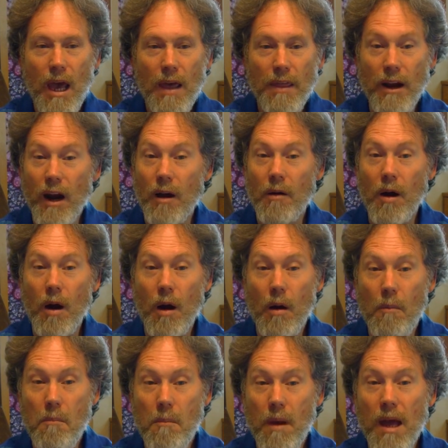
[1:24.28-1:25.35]
There are
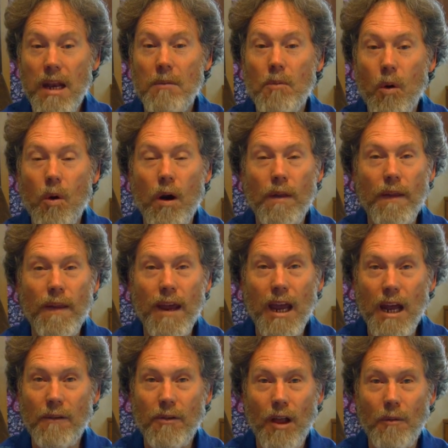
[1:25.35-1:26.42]
many more than the
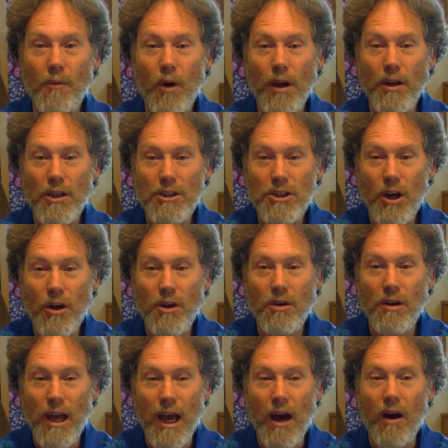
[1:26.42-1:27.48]
handful I'm going to show you
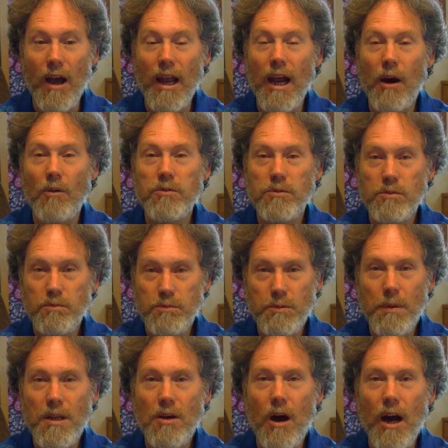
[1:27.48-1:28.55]
now, and I'll
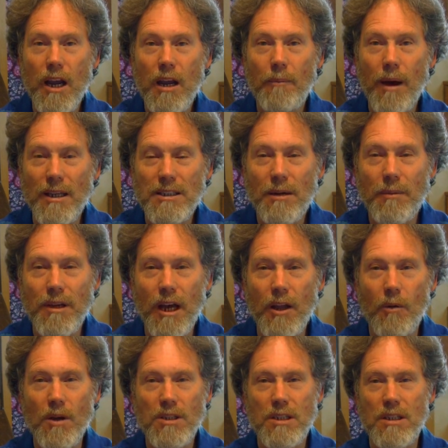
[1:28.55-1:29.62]
be talking about some of the
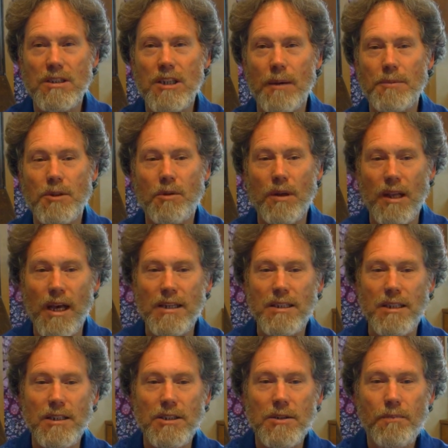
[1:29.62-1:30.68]
other ones in subsequent
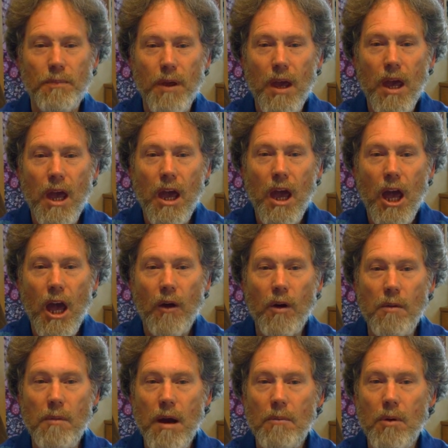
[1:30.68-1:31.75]
lessons.
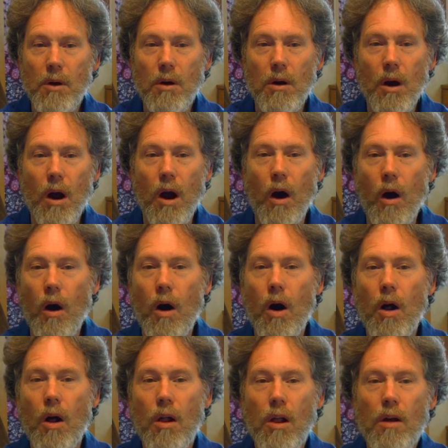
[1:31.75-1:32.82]
Remember,
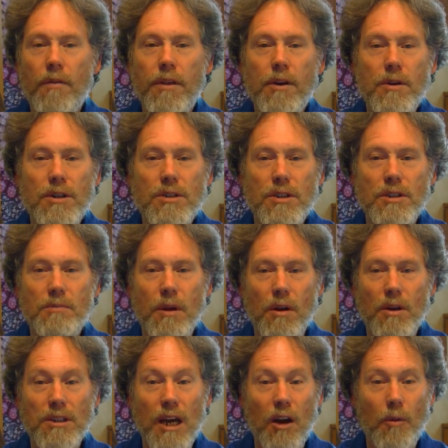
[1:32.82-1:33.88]
all of the crystals and
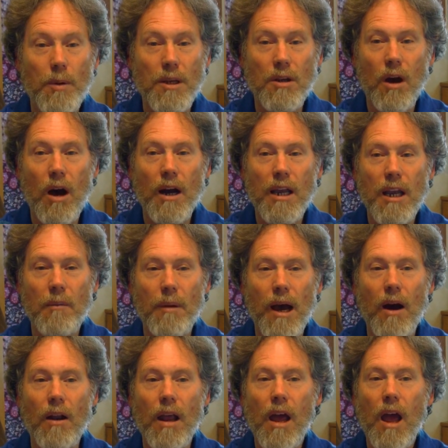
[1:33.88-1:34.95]
minerals I will be talking
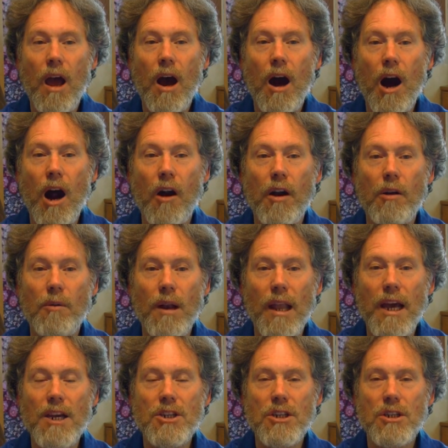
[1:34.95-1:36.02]
about are in
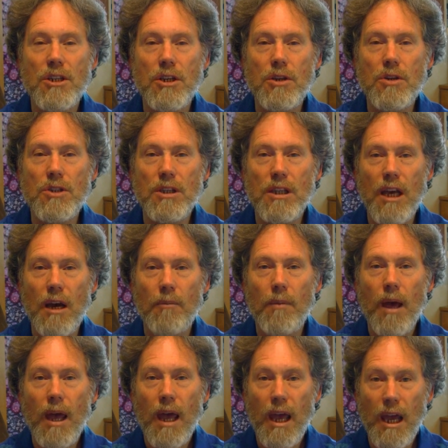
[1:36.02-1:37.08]
relation to using
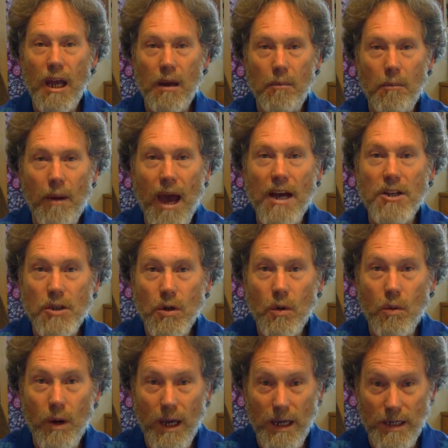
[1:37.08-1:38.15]
them in
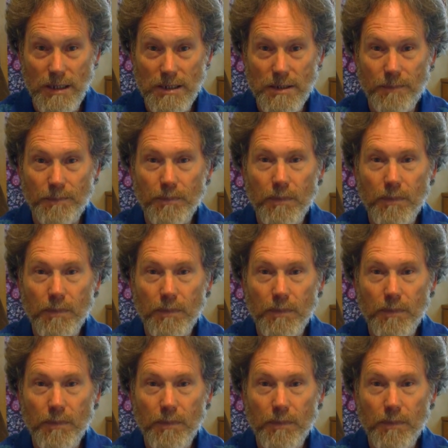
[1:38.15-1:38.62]
magical ways.